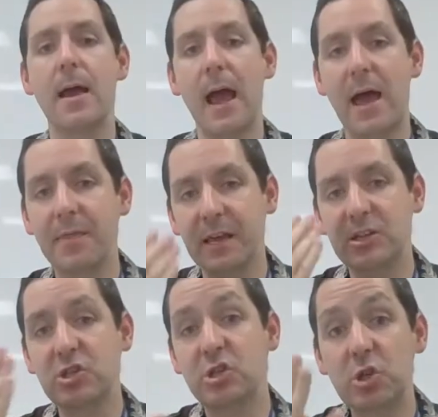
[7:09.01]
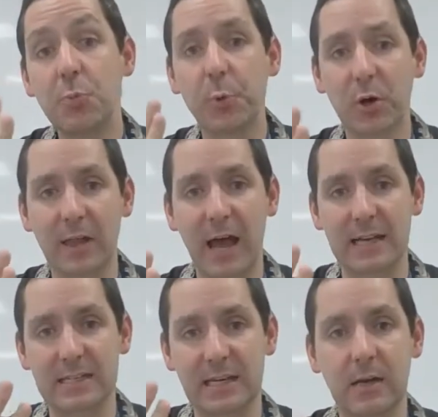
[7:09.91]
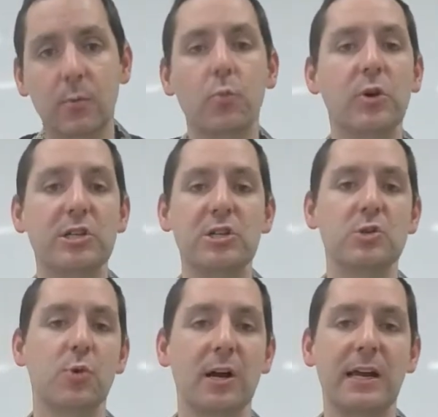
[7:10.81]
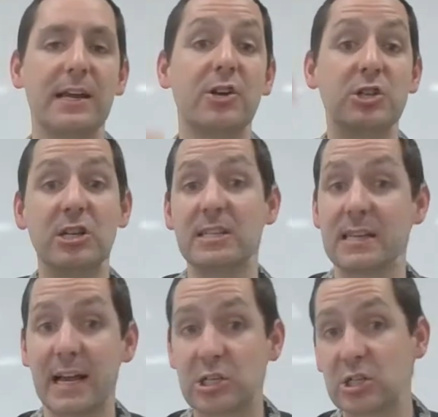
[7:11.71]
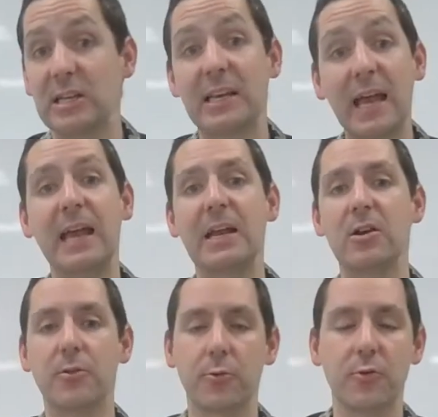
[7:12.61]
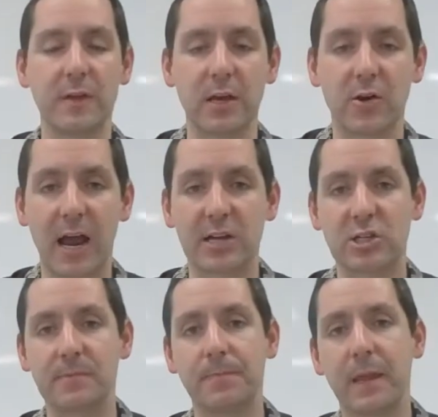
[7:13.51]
And then super elastic, which is where energy is actually gained through the interaction.